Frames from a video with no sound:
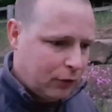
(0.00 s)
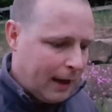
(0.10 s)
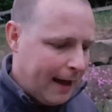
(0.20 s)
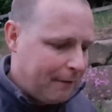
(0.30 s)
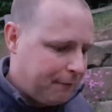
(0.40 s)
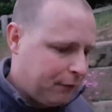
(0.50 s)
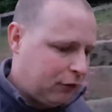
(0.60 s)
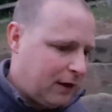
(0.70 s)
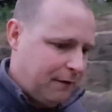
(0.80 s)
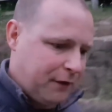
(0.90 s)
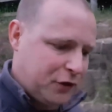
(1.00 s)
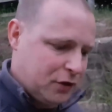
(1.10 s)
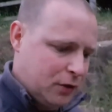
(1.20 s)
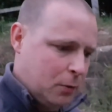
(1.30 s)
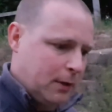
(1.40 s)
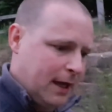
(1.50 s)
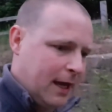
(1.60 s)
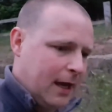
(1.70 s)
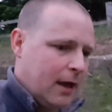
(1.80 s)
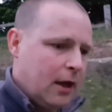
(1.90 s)
to our crayfish in the
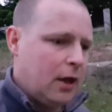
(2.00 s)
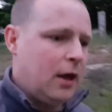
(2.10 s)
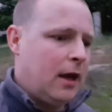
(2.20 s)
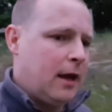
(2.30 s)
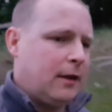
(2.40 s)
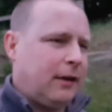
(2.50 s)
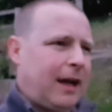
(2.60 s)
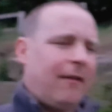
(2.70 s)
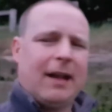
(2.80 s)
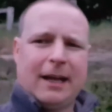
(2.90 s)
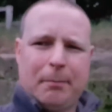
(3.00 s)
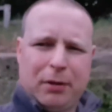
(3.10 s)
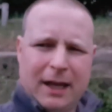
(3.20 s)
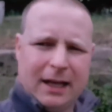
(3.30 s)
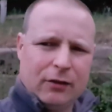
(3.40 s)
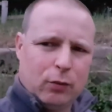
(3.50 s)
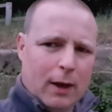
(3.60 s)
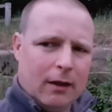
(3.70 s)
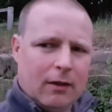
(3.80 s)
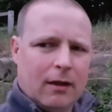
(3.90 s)
UK, and they're kind of like a plague as
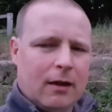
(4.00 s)
well,